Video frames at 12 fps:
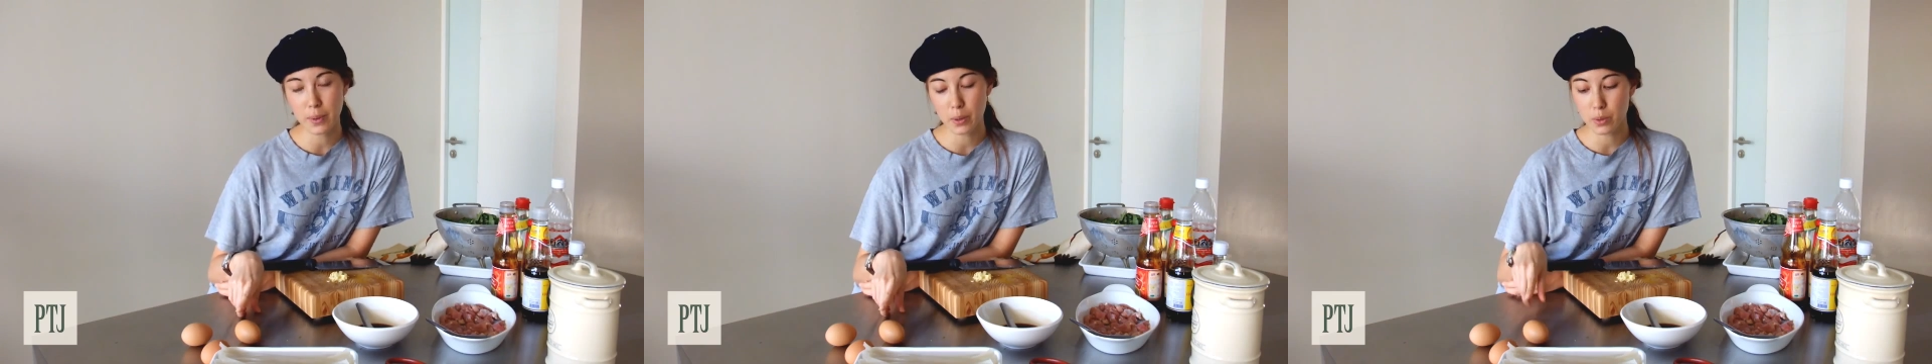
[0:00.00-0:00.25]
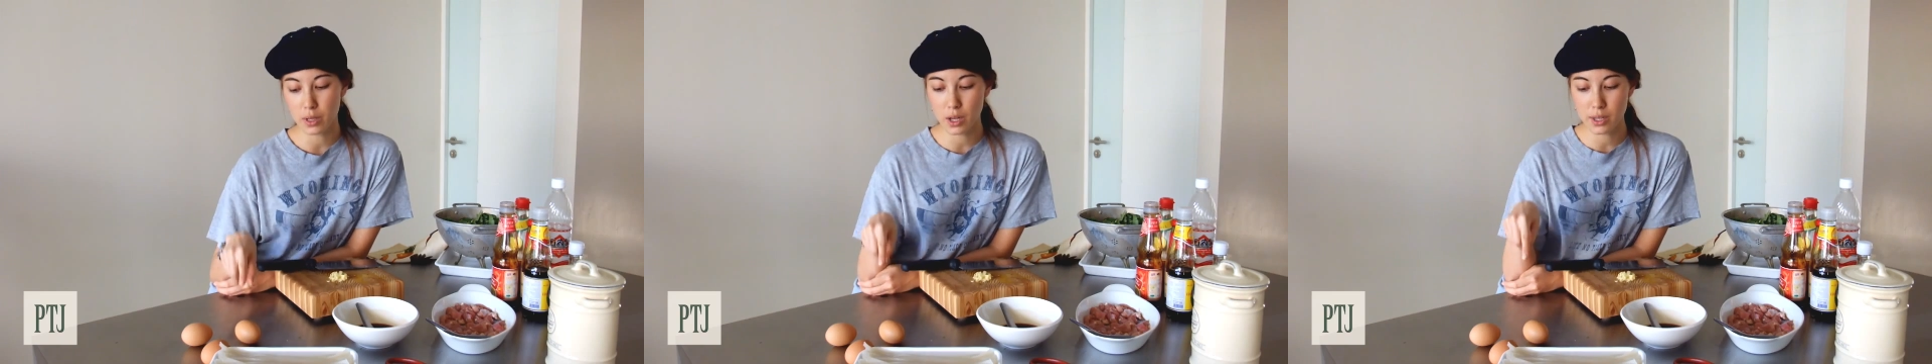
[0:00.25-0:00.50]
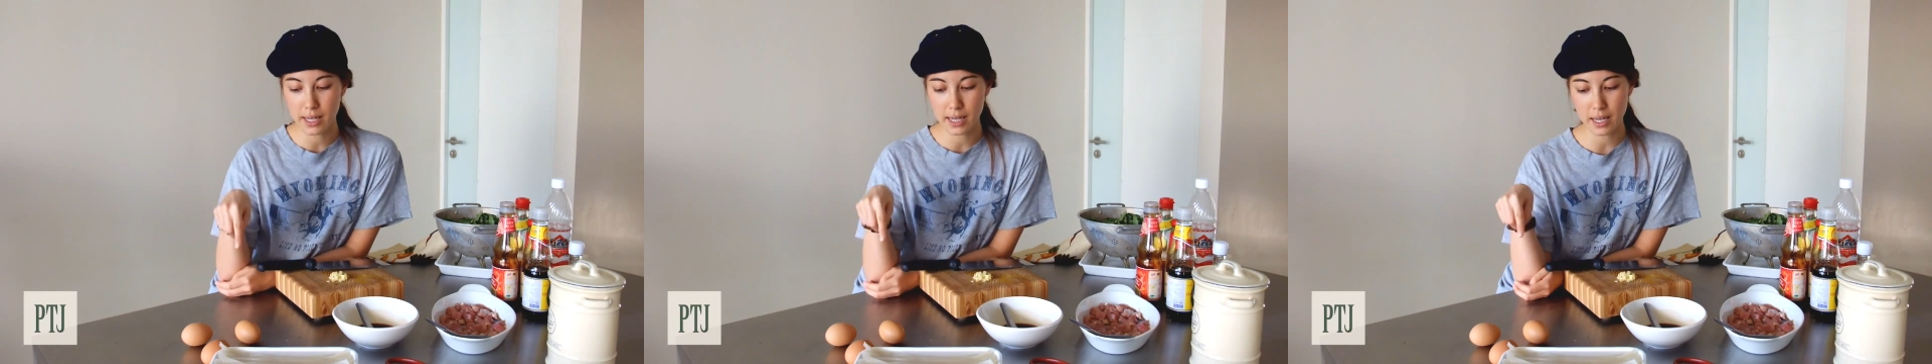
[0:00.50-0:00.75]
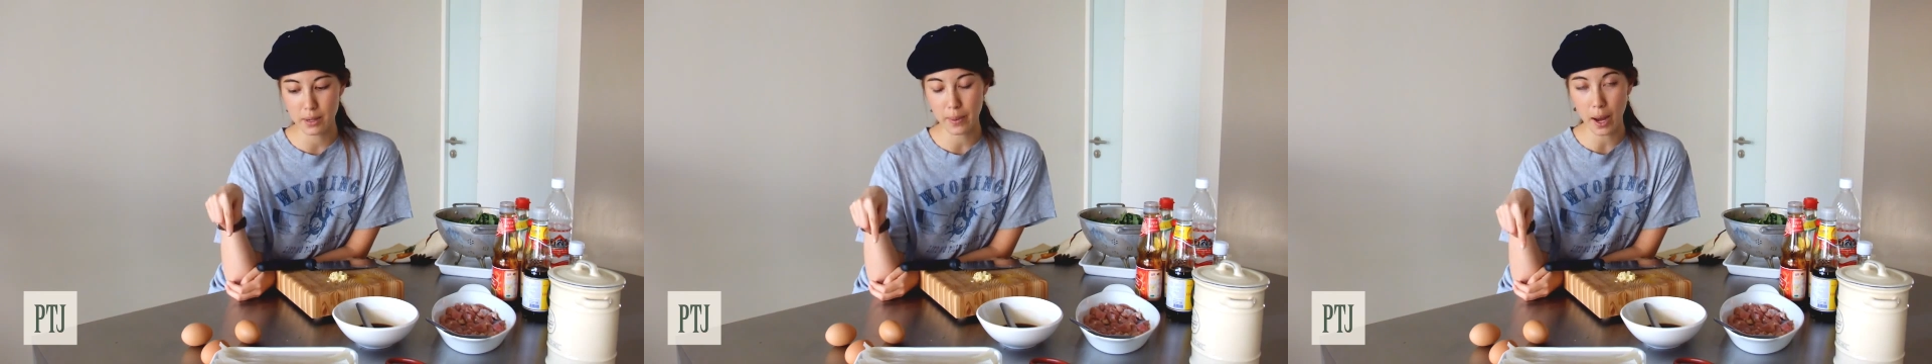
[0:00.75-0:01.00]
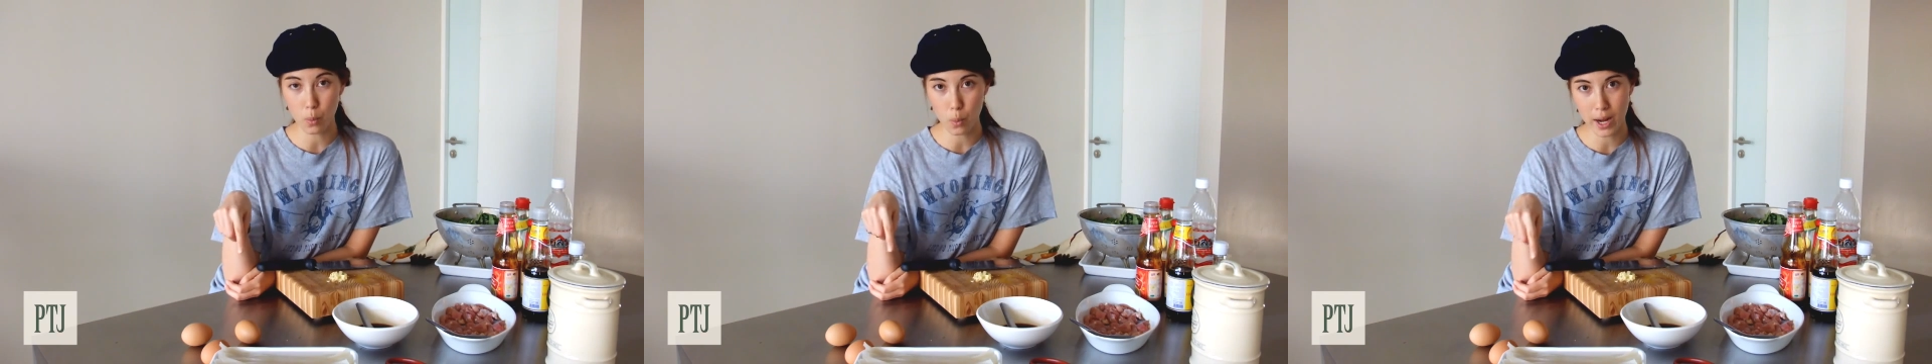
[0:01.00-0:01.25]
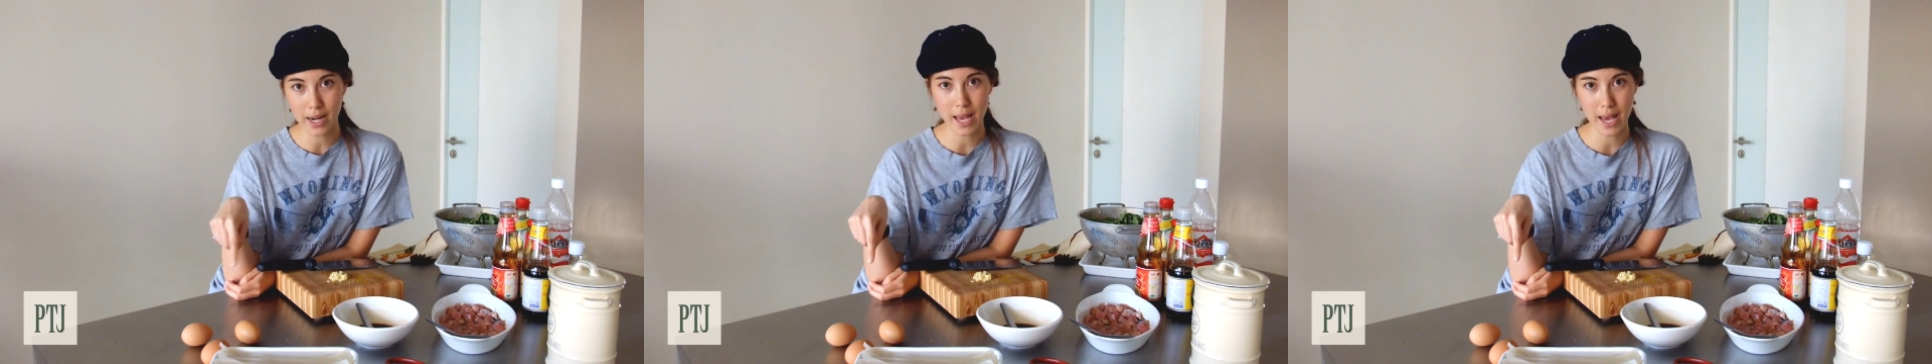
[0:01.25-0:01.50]
but we'll only need about
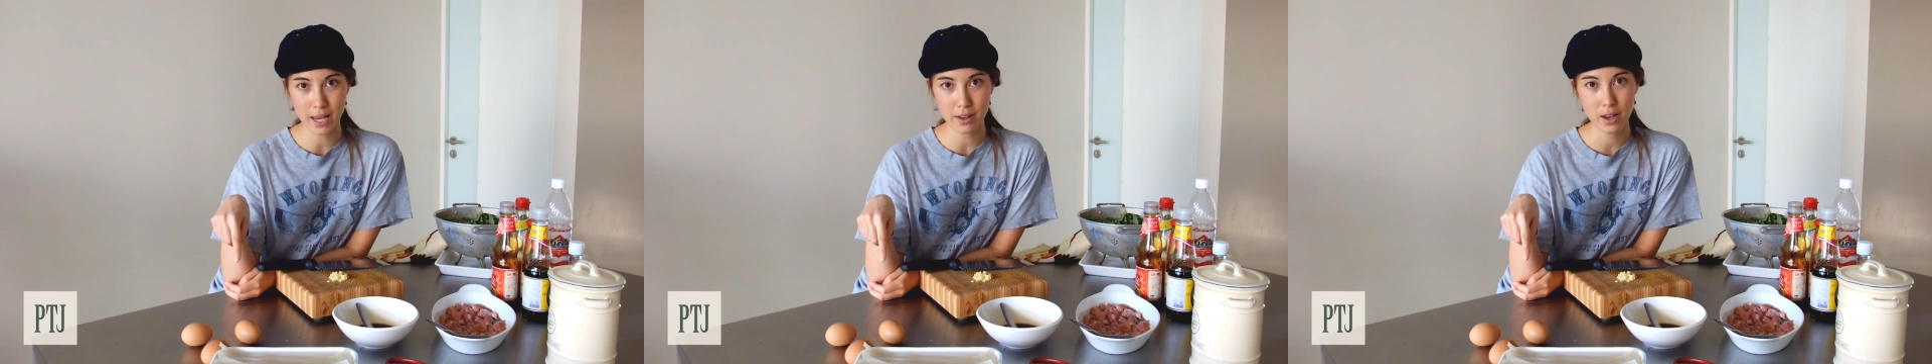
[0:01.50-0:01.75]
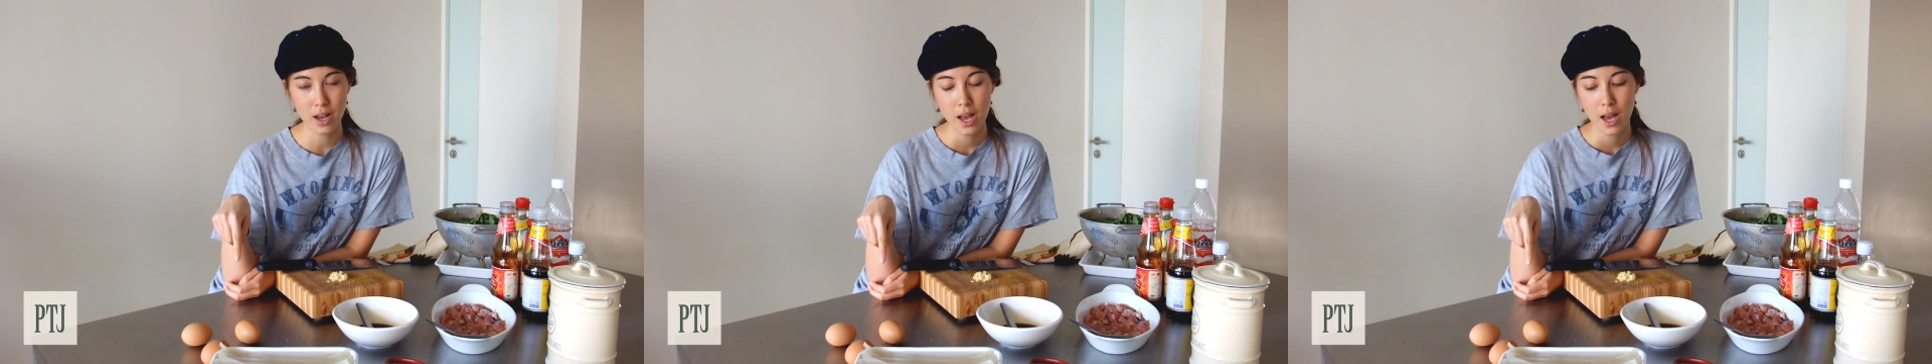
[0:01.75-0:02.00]
1 egg